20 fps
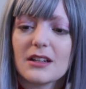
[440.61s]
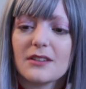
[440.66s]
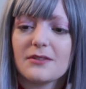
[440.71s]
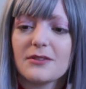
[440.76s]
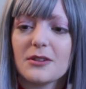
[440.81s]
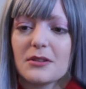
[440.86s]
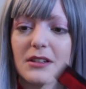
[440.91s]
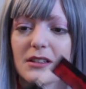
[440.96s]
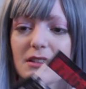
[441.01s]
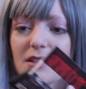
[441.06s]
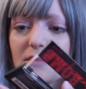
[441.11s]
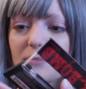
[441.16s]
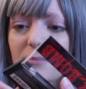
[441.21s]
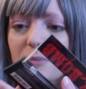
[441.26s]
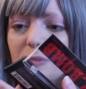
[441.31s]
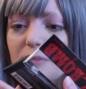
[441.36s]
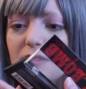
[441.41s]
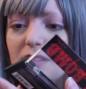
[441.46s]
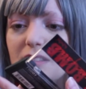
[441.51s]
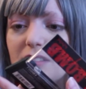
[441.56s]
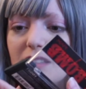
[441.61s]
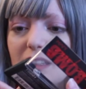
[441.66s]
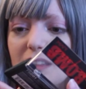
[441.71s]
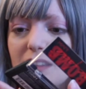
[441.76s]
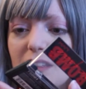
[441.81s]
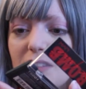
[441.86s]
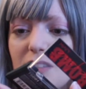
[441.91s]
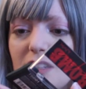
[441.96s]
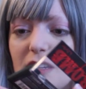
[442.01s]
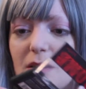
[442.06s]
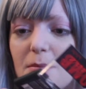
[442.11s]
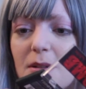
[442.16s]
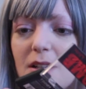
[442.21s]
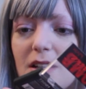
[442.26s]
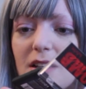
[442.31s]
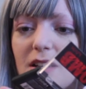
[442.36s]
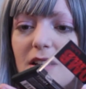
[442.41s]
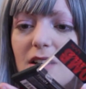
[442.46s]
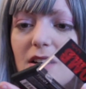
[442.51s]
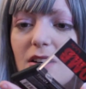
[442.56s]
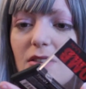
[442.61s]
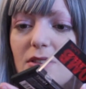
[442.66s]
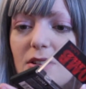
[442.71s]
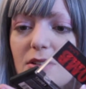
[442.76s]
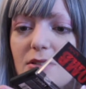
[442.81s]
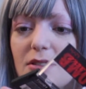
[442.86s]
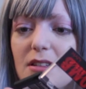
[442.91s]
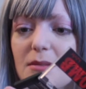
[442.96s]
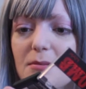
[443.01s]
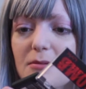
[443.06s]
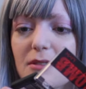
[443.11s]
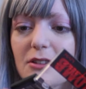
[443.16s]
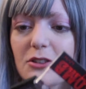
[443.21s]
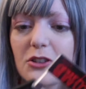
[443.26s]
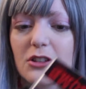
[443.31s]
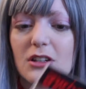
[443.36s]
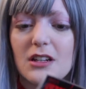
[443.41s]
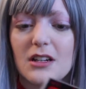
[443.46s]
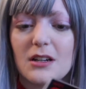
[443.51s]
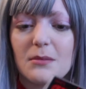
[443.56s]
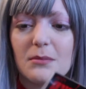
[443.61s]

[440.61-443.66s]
I focus it mostly on like the tip of the crease brush,